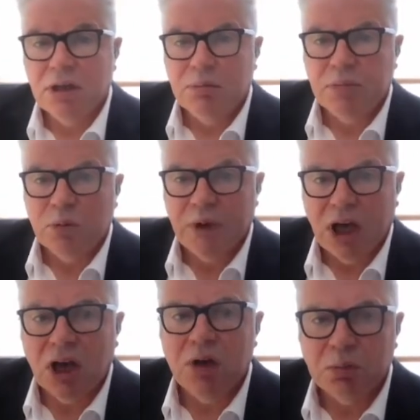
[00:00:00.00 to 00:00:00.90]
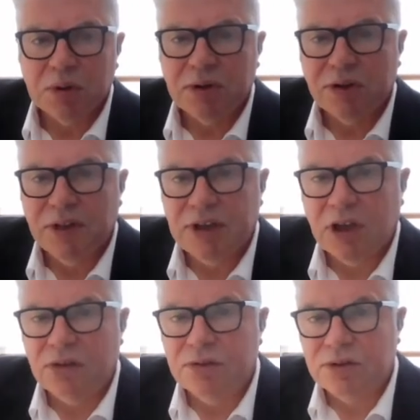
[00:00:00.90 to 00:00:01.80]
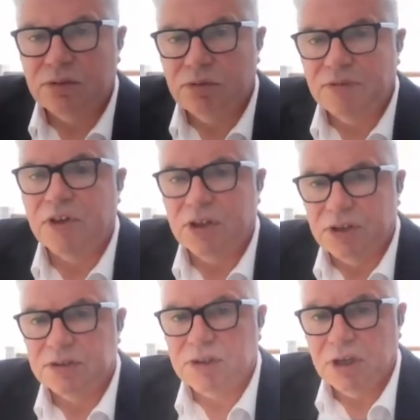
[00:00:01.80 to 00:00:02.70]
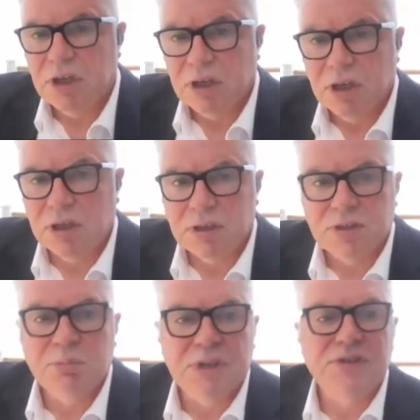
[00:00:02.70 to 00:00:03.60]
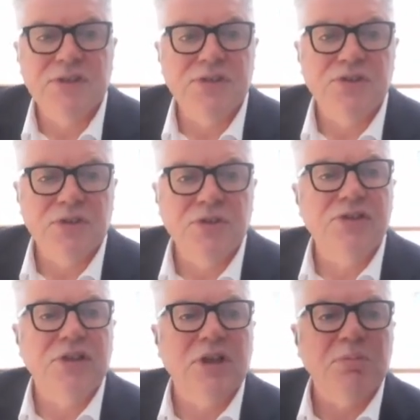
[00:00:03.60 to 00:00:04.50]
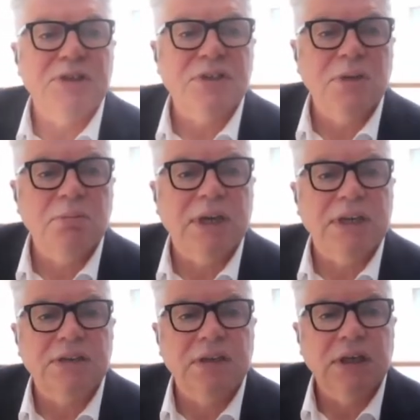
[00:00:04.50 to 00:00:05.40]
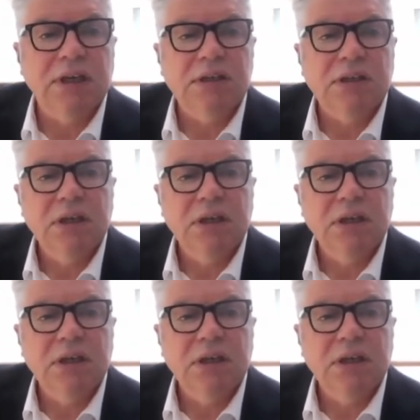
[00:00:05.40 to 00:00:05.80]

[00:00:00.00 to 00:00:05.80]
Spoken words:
but we hope that they don't revert to business as usual. I'll perhaps come back to that.